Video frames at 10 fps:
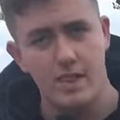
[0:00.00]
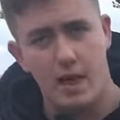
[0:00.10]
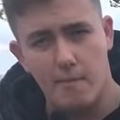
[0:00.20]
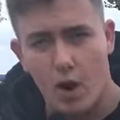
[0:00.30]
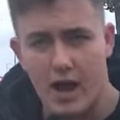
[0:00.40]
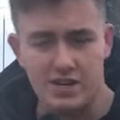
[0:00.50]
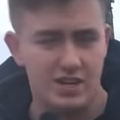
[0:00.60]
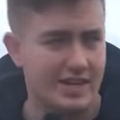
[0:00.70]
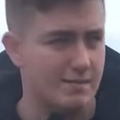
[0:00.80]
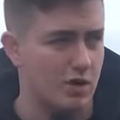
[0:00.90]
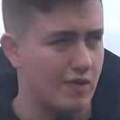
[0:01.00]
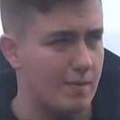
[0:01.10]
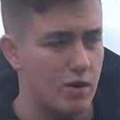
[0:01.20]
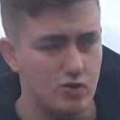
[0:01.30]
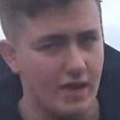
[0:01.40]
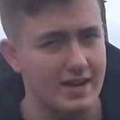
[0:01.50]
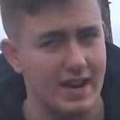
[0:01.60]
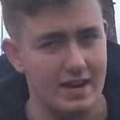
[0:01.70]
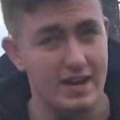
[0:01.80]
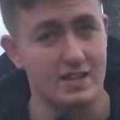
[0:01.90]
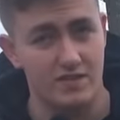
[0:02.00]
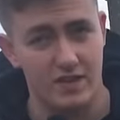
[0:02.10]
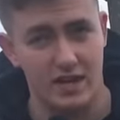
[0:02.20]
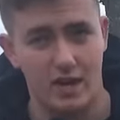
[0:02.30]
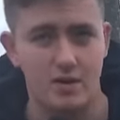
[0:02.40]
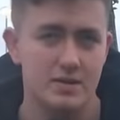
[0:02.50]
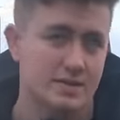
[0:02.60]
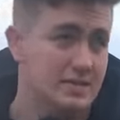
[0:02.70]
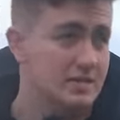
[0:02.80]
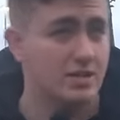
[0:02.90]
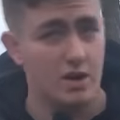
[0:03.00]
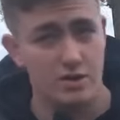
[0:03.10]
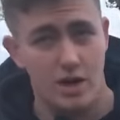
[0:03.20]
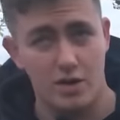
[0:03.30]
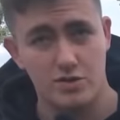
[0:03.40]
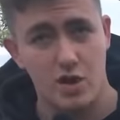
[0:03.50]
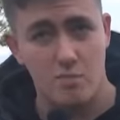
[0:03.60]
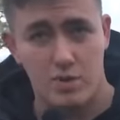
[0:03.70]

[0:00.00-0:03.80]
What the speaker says: I might actually get my grandma and granddad in the video, so who knows.